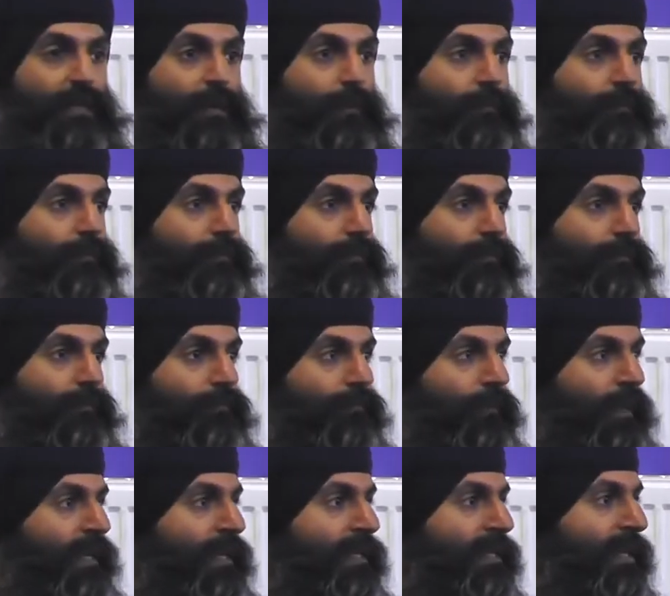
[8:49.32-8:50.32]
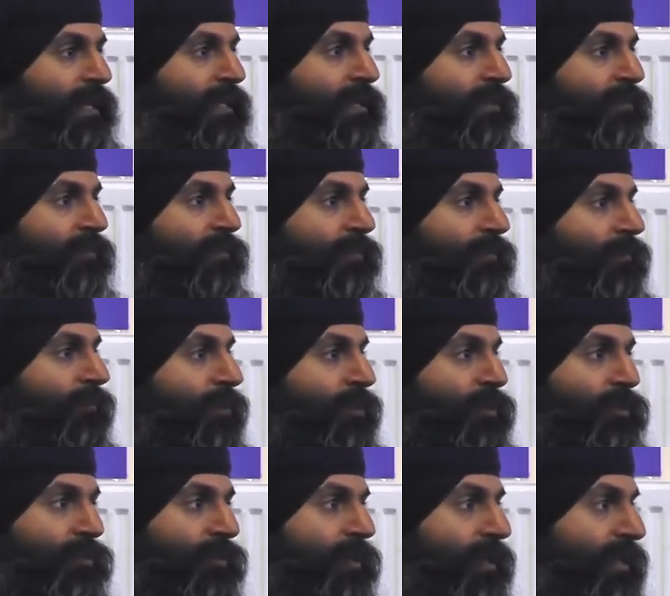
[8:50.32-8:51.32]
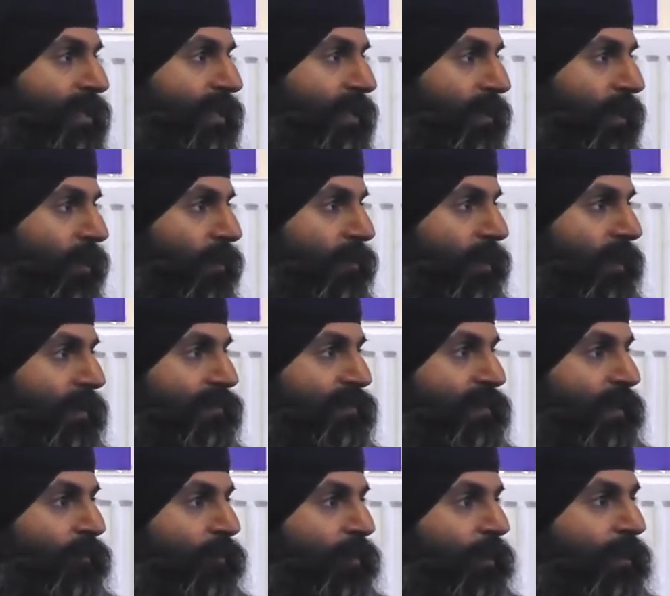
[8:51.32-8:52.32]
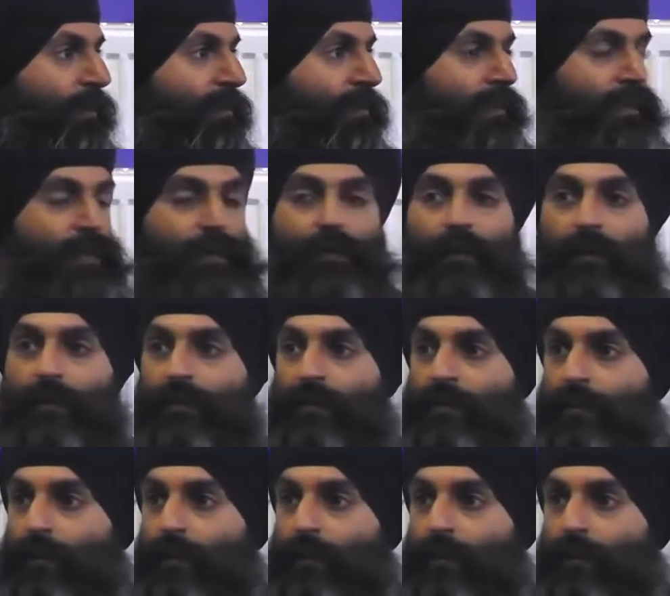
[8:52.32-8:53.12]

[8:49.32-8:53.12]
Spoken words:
some meditative retreat and go live somewhere else in